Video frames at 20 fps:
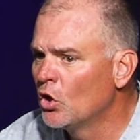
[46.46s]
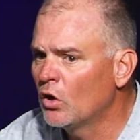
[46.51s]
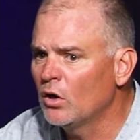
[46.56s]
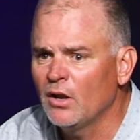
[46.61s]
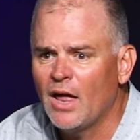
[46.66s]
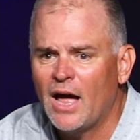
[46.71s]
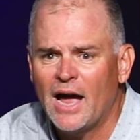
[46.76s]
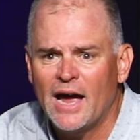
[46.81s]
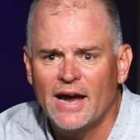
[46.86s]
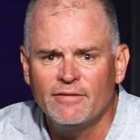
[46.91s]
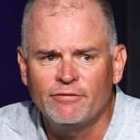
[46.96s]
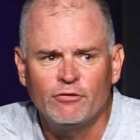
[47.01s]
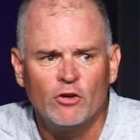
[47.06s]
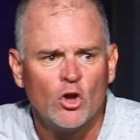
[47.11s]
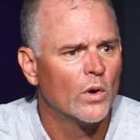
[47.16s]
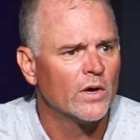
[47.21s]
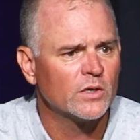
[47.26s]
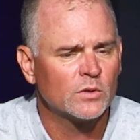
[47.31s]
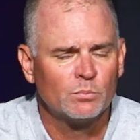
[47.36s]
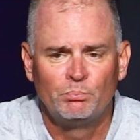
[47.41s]
Your life
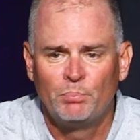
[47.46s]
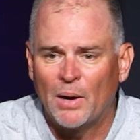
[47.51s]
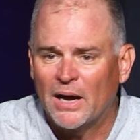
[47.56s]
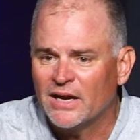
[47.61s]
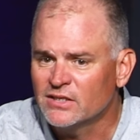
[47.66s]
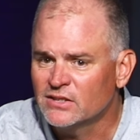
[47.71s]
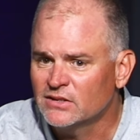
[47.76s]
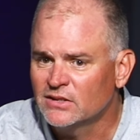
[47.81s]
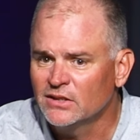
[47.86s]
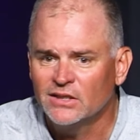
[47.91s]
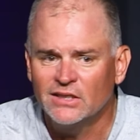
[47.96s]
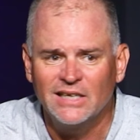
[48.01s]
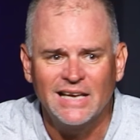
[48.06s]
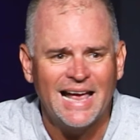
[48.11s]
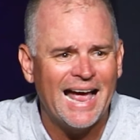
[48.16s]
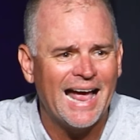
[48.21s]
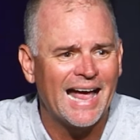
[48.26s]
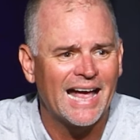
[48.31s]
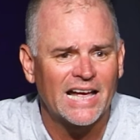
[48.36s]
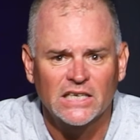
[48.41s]
was busted
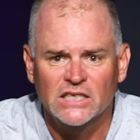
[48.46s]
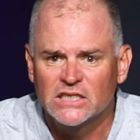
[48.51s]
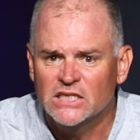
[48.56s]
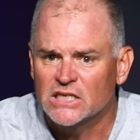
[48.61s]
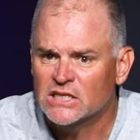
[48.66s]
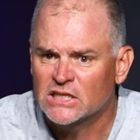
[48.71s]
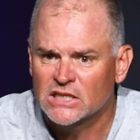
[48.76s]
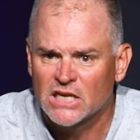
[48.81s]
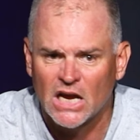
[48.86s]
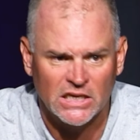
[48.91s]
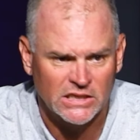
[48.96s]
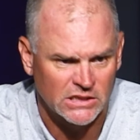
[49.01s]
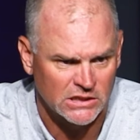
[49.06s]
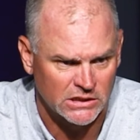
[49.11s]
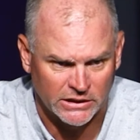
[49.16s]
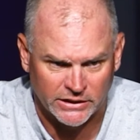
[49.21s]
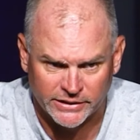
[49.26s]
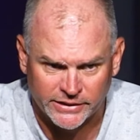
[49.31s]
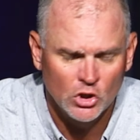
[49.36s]
and disgusted.